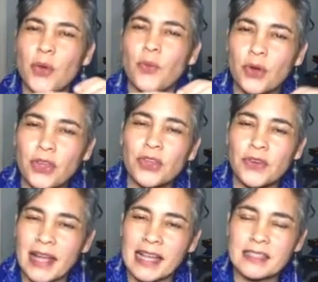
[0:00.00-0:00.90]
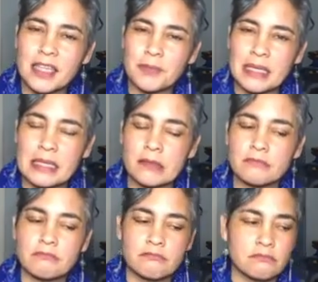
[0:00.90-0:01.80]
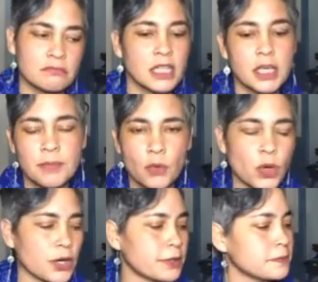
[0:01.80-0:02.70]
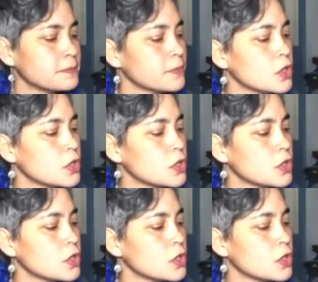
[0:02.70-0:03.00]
that working your hands can be work.